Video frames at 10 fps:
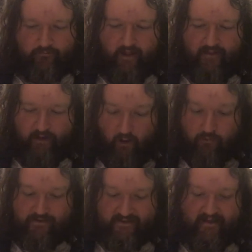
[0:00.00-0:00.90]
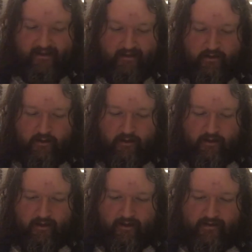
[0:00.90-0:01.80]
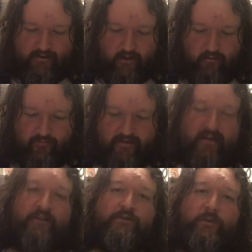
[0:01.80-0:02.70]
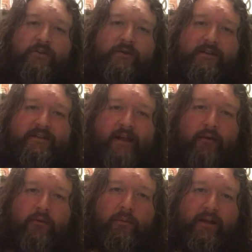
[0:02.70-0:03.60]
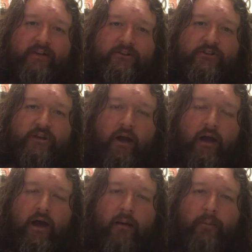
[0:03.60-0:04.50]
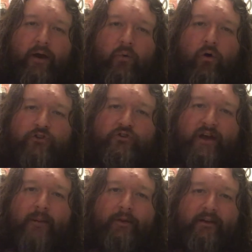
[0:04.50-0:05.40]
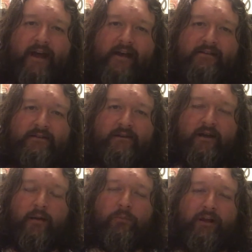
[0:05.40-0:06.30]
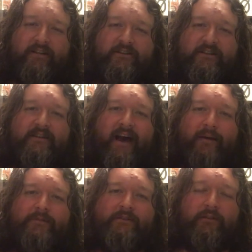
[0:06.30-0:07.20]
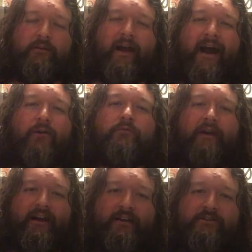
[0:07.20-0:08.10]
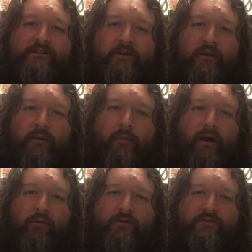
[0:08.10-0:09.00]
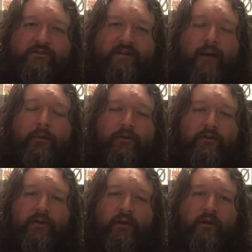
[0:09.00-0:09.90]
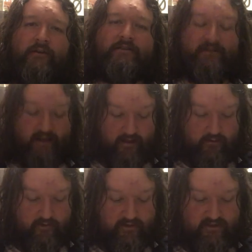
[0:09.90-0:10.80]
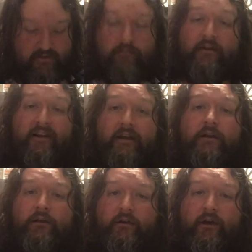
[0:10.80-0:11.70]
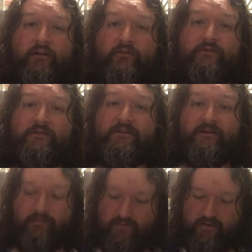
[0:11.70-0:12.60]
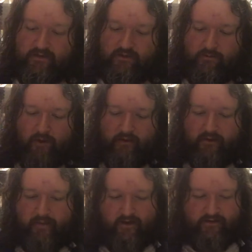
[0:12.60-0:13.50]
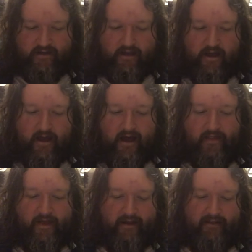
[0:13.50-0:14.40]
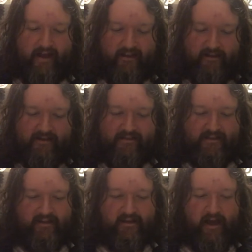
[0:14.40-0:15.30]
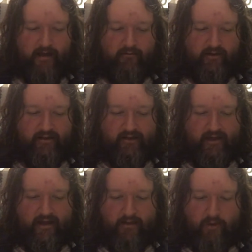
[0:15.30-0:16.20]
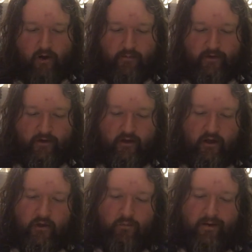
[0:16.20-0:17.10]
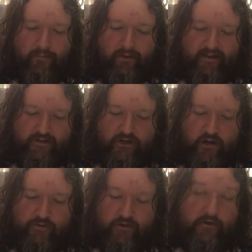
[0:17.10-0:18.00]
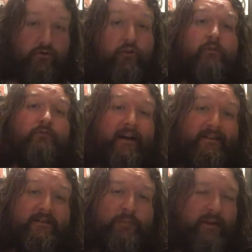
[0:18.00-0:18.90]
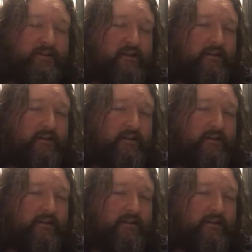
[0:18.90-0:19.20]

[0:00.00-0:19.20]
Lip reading: the whole scene is a conversation between Stella and Blanche about what should happen next. Blanche is absolutely outraged by what's just happened. Stella is serene and doesn't seem to be too bothered about it. And then at the end of this scene, you get a really key moment where Blanche goes on another rant. Blanche